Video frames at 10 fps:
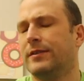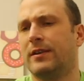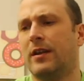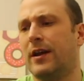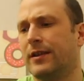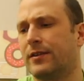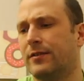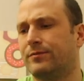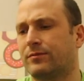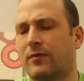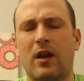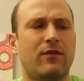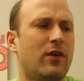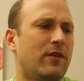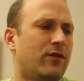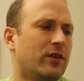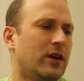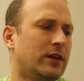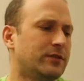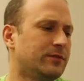They're like, I
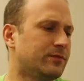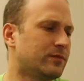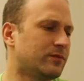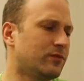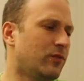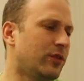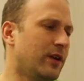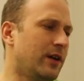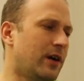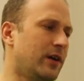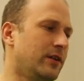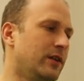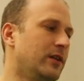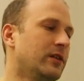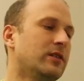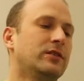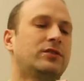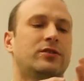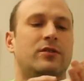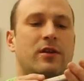forgot what they are in
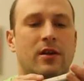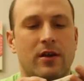English.